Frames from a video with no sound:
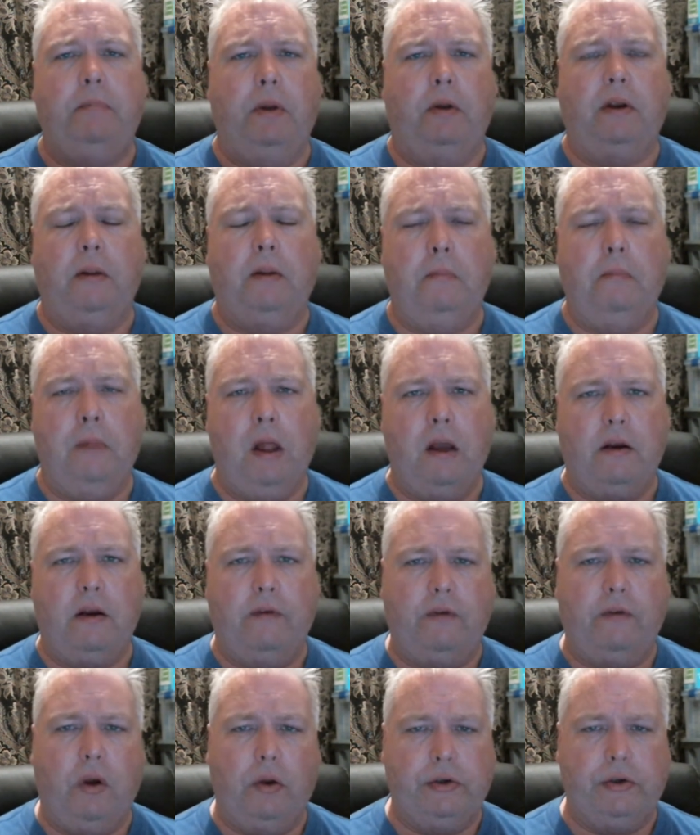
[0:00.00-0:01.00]
building block
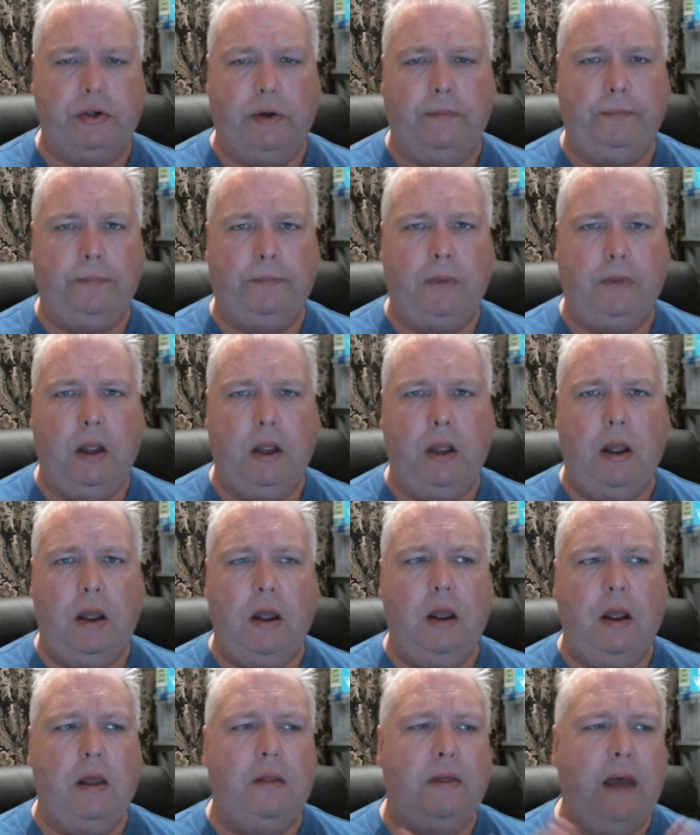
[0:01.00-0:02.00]
of culture.
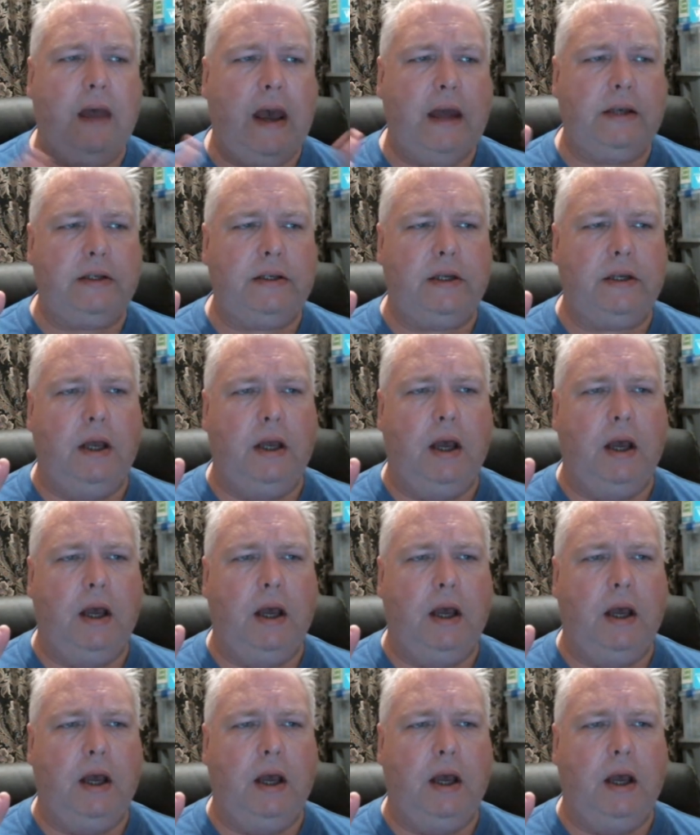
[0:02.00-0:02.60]
That